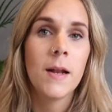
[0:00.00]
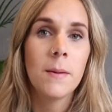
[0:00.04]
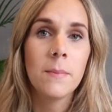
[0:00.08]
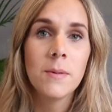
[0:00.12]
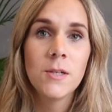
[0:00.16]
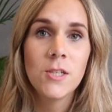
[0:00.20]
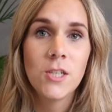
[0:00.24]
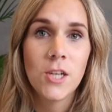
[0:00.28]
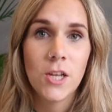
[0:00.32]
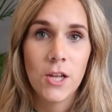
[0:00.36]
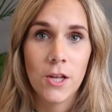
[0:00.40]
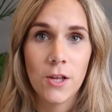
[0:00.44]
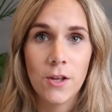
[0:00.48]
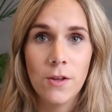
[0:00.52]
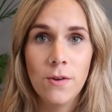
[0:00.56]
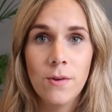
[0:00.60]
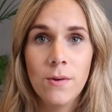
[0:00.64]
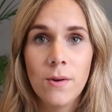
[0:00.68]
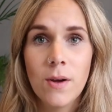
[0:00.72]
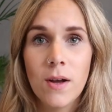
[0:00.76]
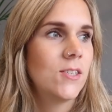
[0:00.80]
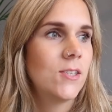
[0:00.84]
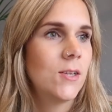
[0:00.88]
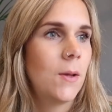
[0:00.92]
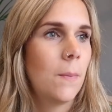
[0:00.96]
Number
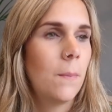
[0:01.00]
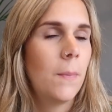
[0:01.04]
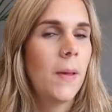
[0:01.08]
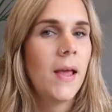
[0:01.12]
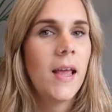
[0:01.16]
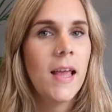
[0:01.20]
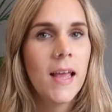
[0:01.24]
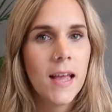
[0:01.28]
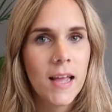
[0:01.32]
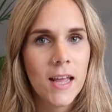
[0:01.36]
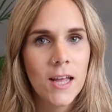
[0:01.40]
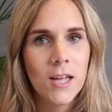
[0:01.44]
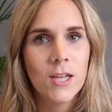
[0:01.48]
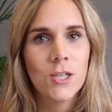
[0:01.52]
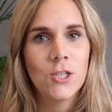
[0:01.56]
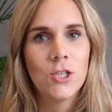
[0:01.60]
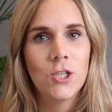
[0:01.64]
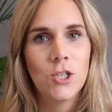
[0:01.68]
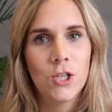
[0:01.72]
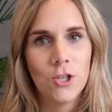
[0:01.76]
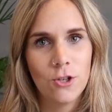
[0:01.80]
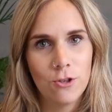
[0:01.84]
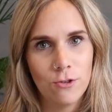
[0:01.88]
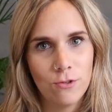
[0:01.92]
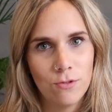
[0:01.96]
2, pick and
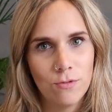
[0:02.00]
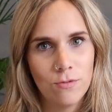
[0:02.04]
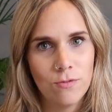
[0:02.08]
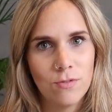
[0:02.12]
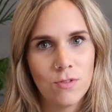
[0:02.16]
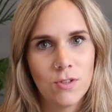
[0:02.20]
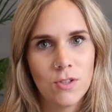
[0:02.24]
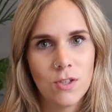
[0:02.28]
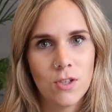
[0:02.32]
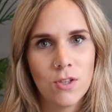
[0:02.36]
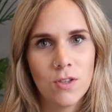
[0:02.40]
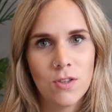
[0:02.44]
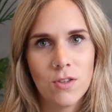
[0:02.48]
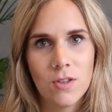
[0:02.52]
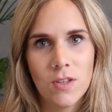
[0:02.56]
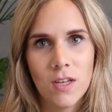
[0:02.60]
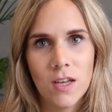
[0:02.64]
choose